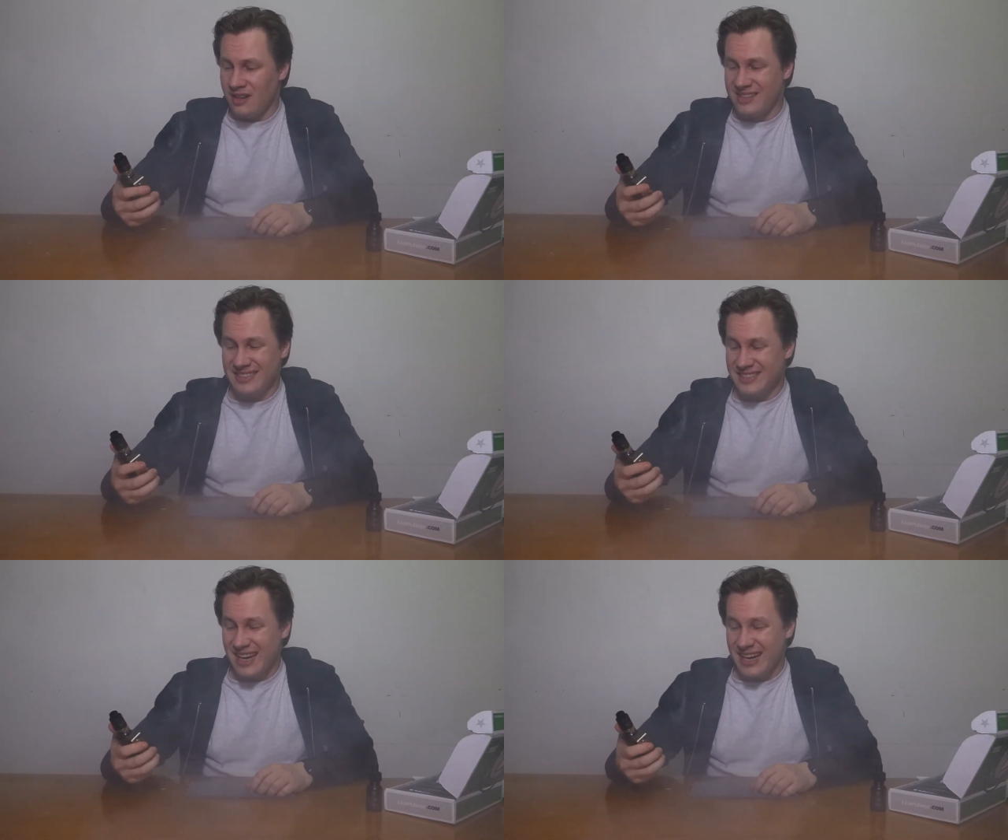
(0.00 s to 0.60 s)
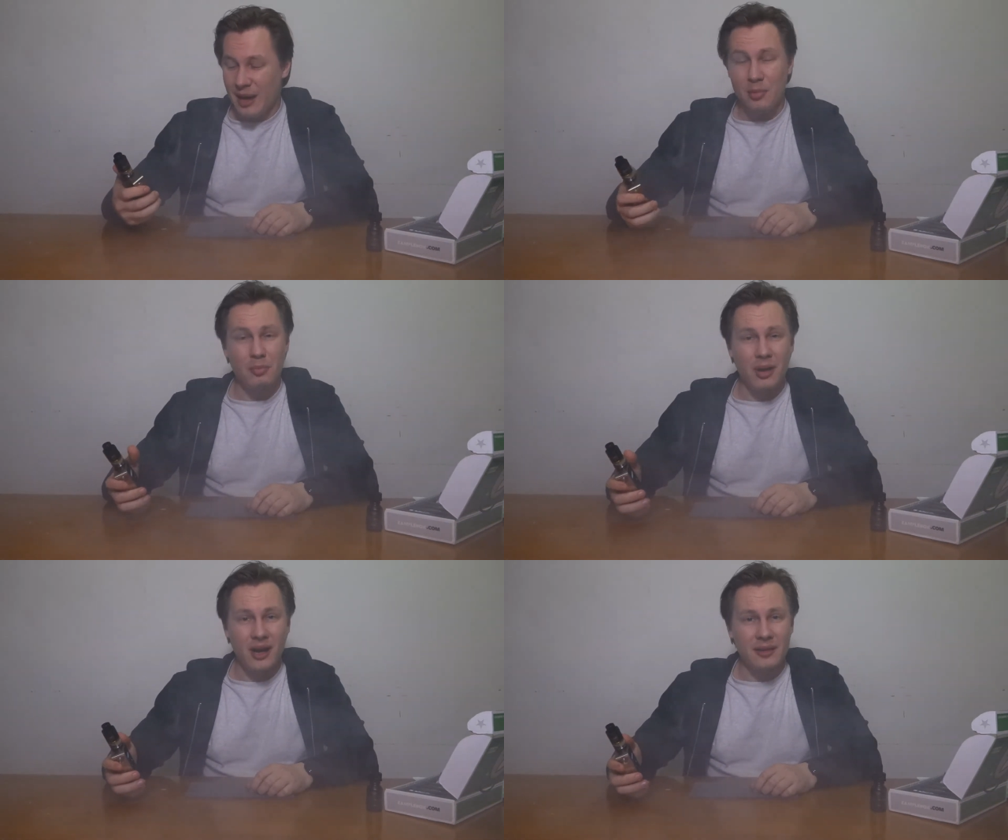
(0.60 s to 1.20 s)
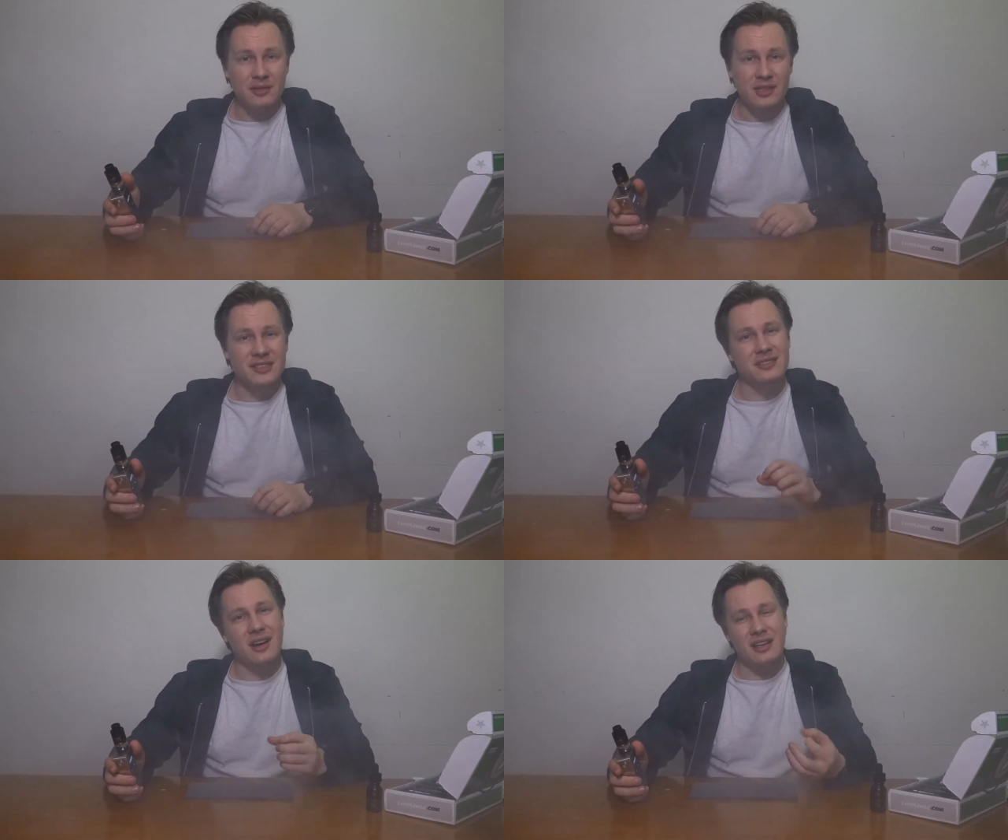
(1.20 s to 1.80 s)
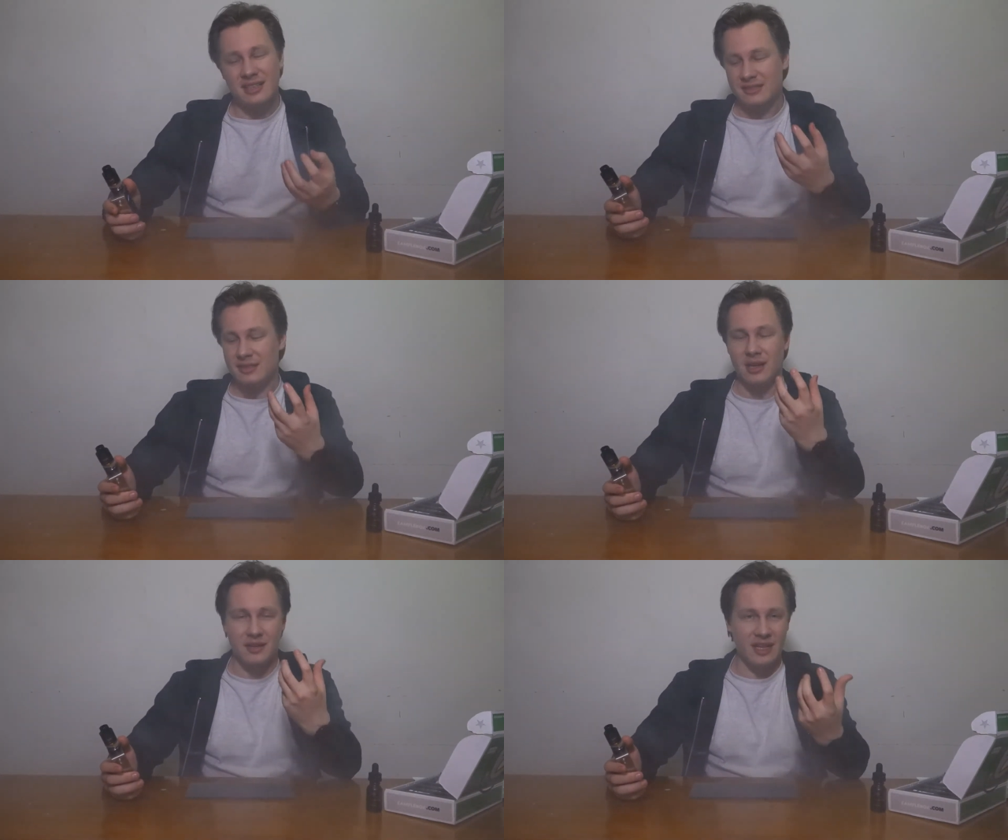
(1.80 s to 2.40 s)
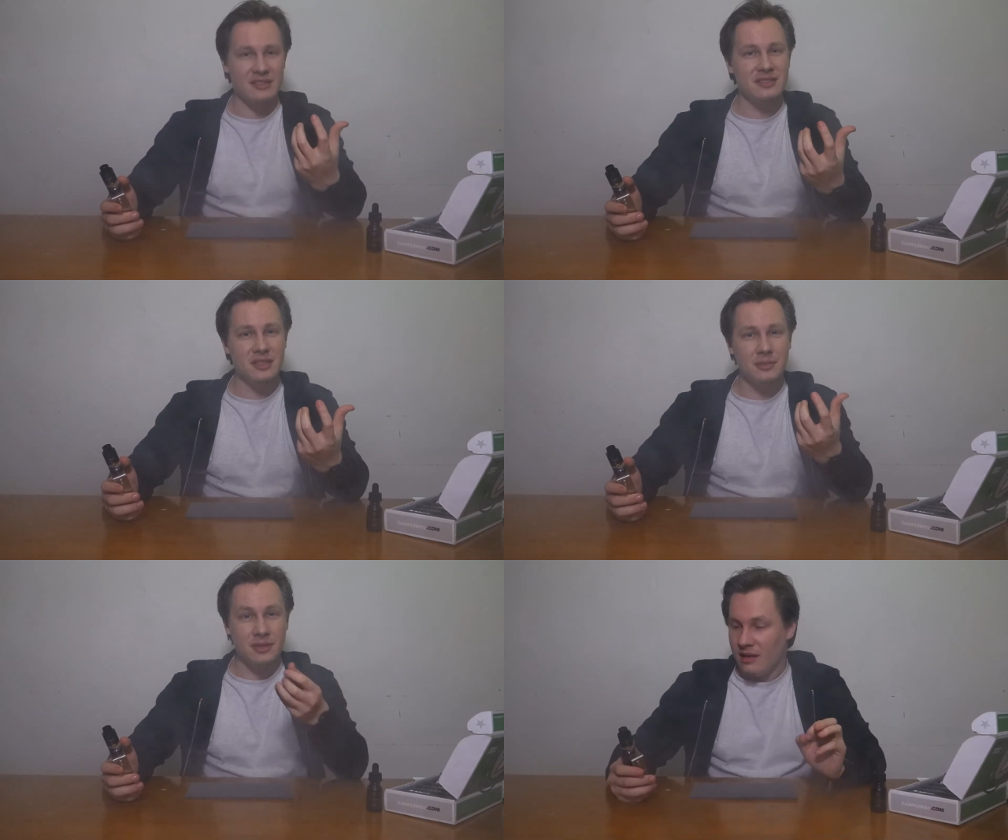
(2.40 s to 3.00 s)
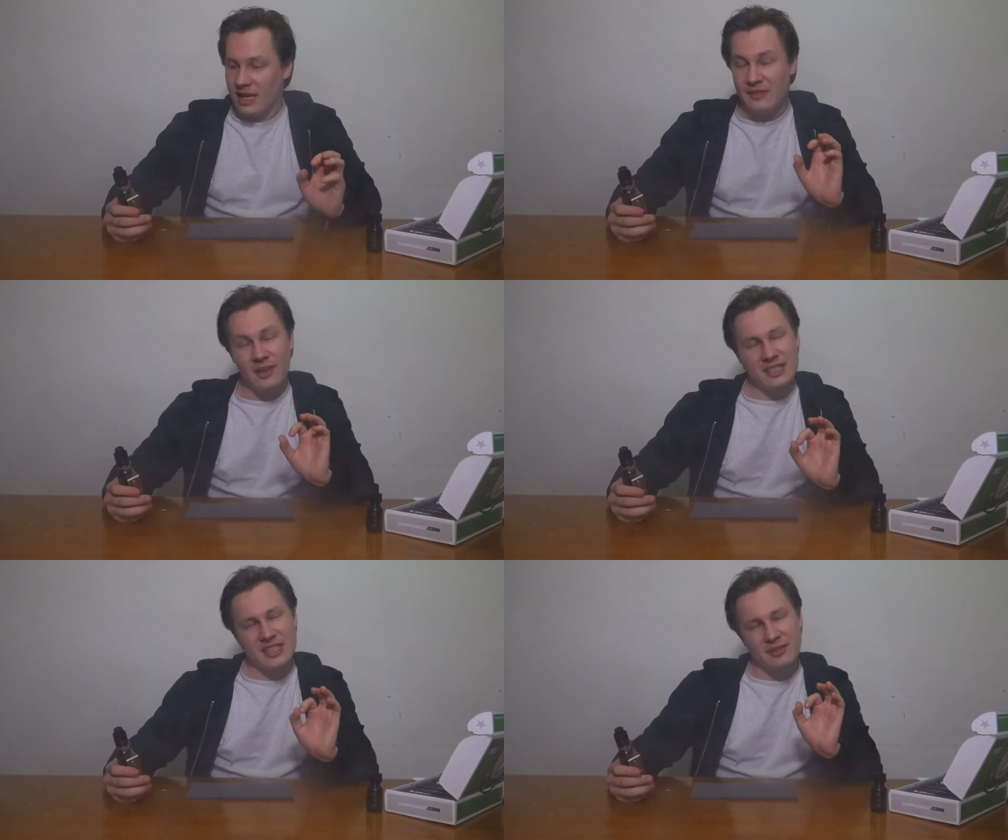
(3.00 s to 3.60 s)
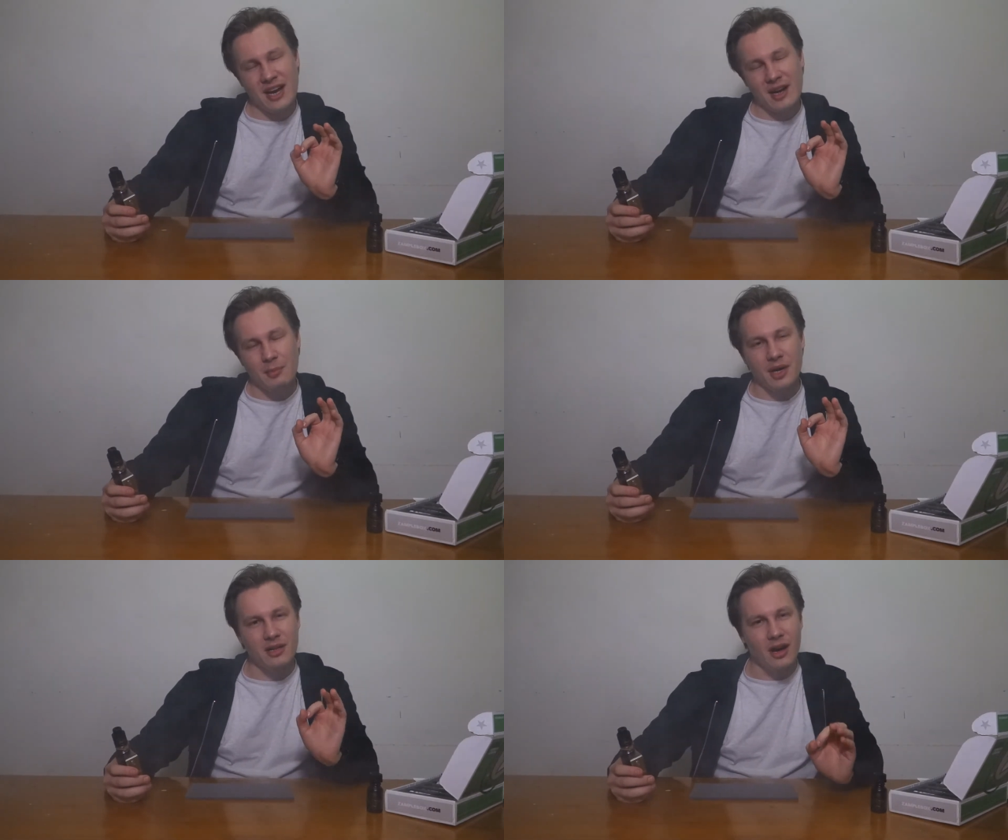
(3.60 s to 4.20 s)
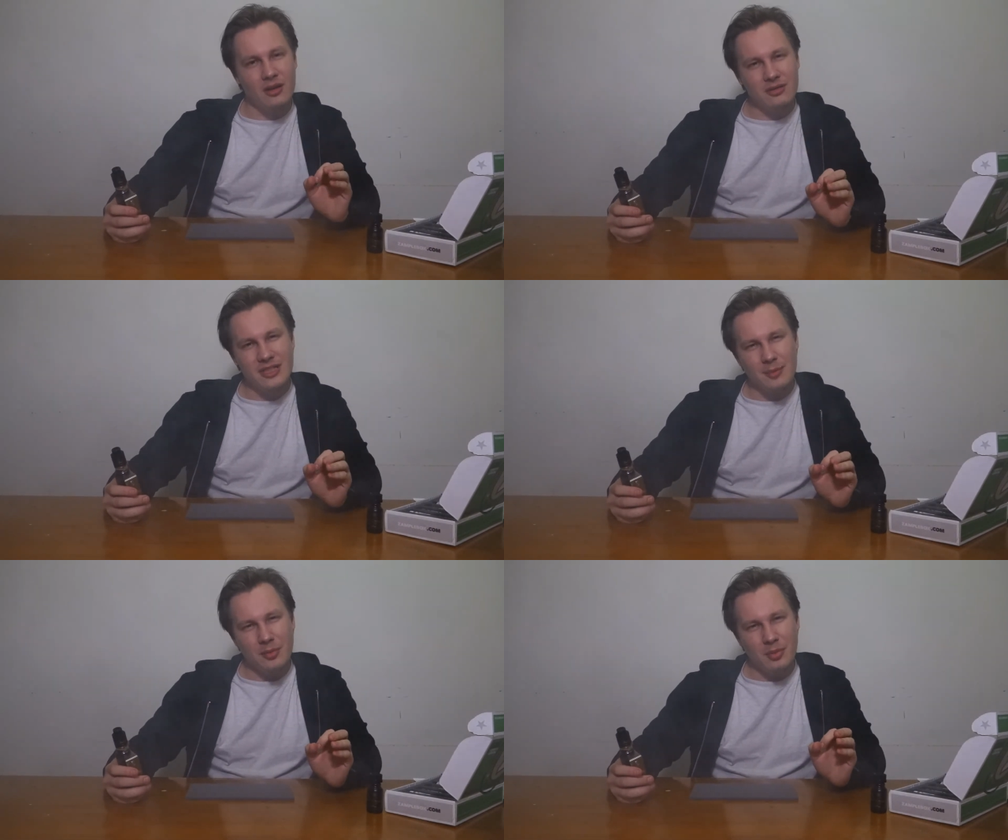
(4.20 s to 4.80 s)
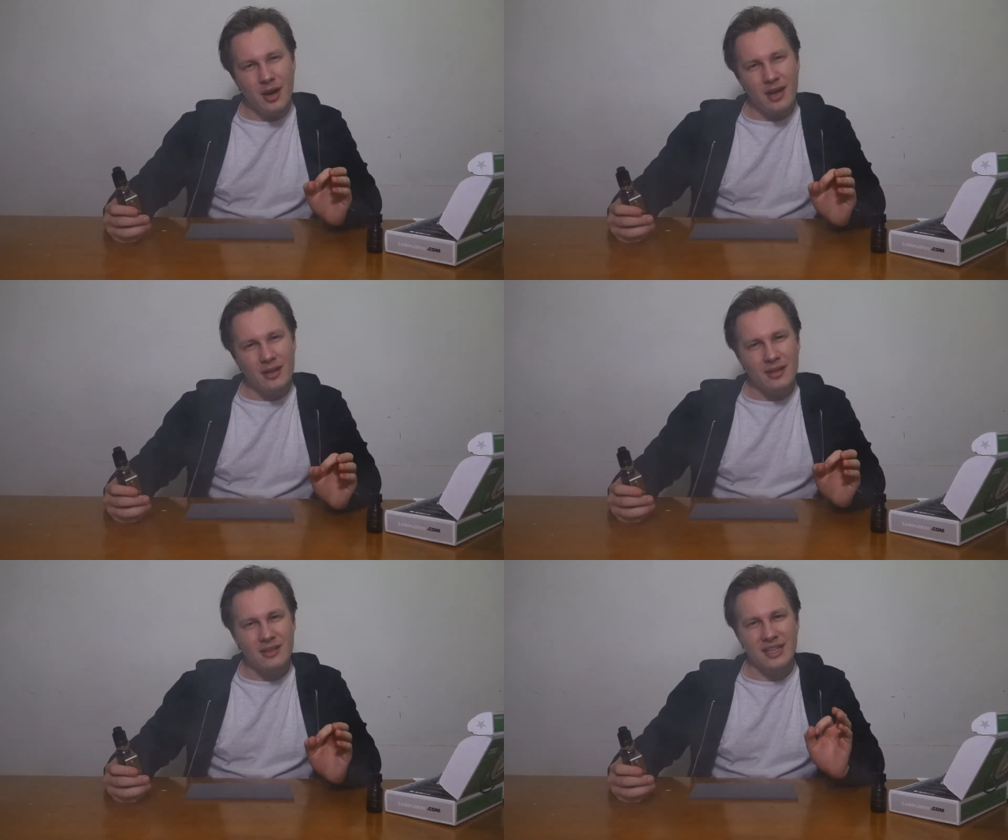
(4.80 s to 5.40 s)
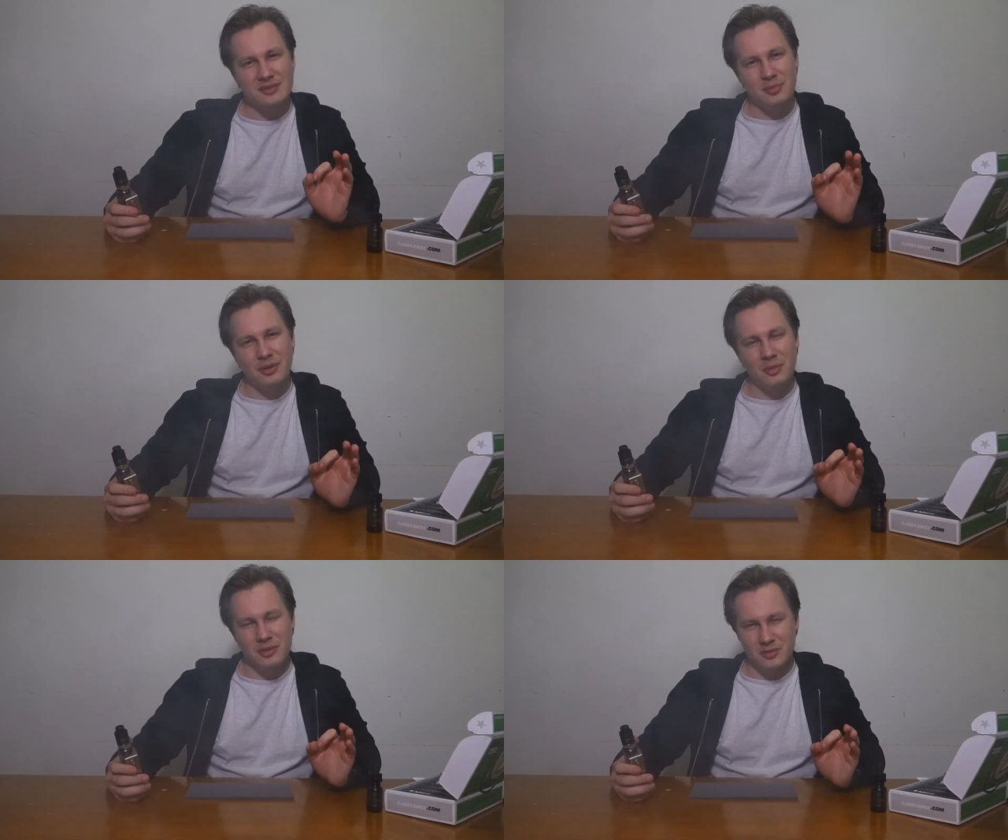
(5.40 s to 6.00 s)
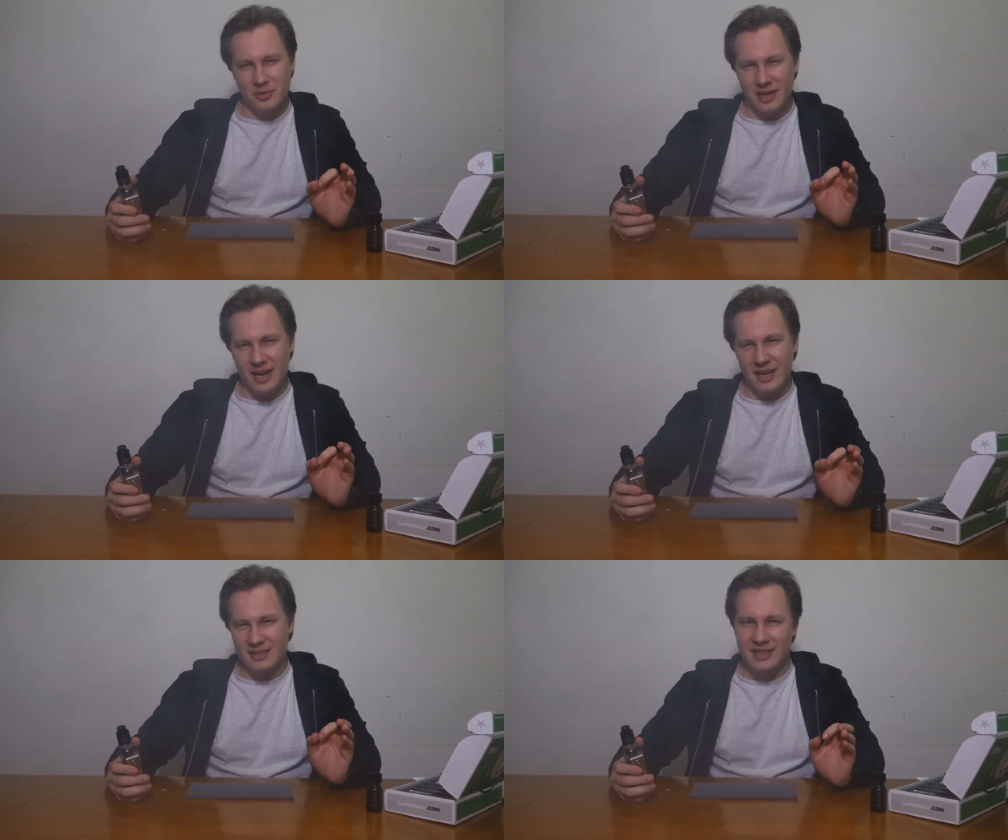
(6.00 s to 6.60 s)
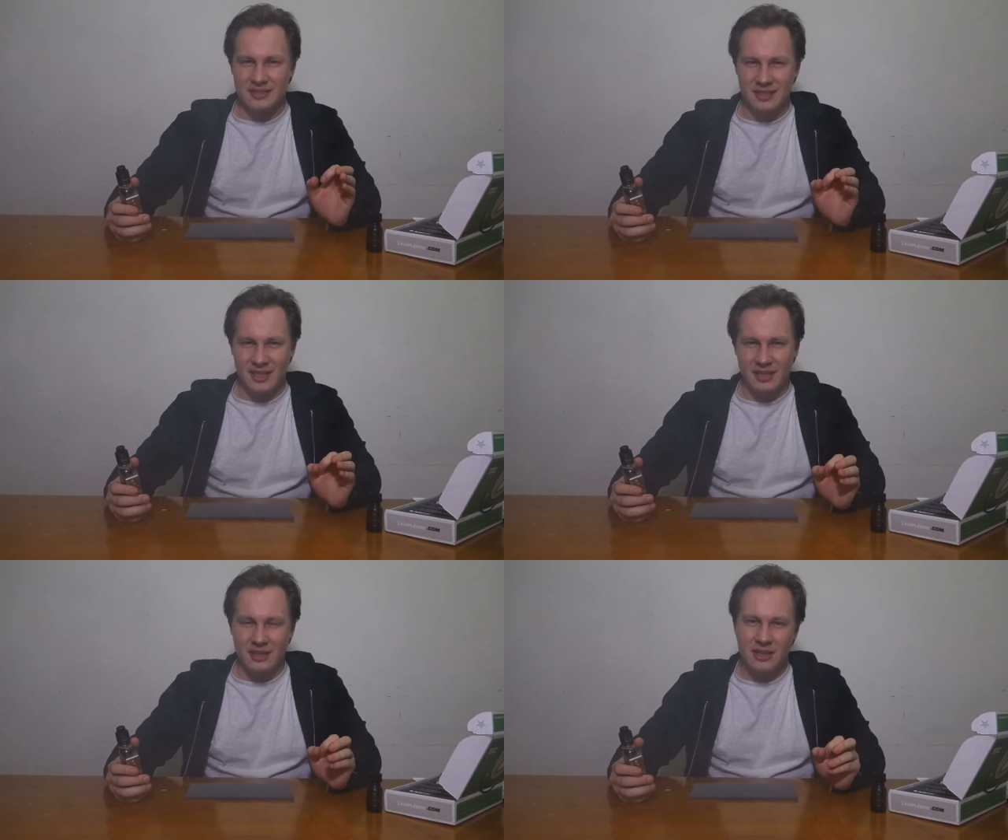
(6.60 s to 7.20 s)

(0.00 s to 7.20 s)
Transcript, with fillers: Tastes like an apple pie. Tastes, I taste a lot of that cinnamon. Like if you guys ever had a McDonald's apple pie, that's pretty much what it kind of tastes like.